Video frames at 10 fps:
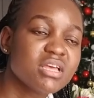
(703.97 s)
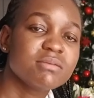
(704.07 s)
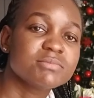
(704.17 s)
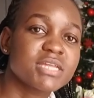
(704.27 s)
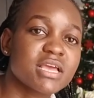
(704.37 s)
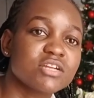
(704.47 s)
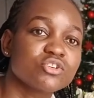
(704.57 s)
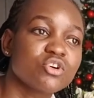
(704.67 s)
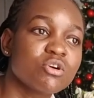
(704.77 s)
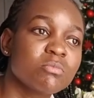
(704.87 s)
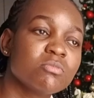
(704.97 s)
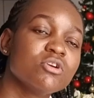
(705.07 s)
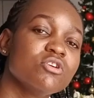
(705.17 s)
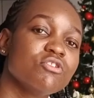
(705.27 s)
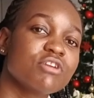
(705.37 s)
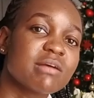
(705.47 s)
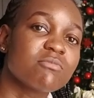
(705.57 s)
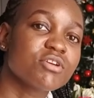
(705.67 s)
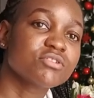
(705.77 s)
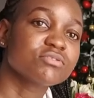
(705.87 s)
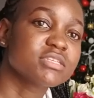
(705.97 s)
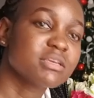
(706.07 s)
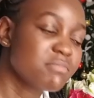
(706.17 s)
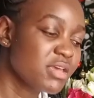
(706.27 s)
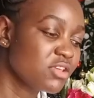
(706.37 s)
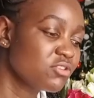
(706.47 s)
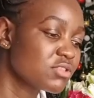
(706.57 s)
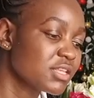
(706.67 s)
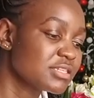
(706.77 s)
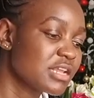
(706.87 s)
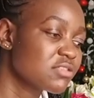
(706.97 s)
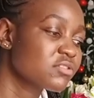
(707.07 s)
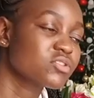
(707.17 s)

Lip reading: staying at home, or I'm going to see bae, you know, things like those.